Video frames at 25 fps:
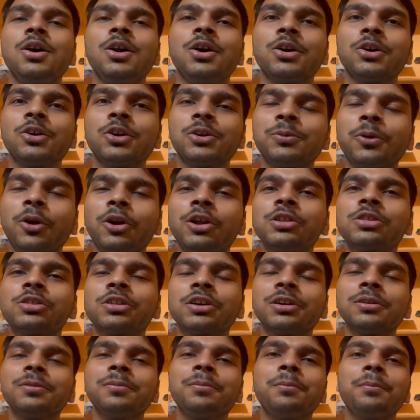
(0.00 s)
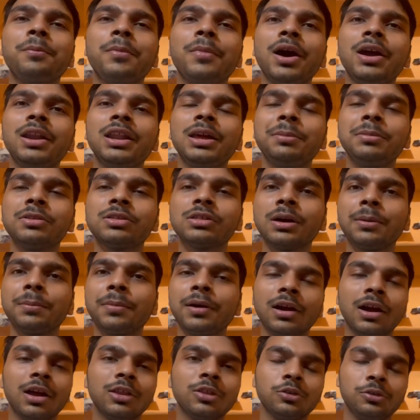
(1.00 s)
Good morning, sir. My name is ABHAY
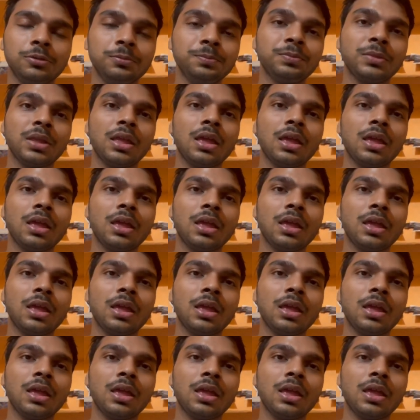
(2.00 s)
YADAV.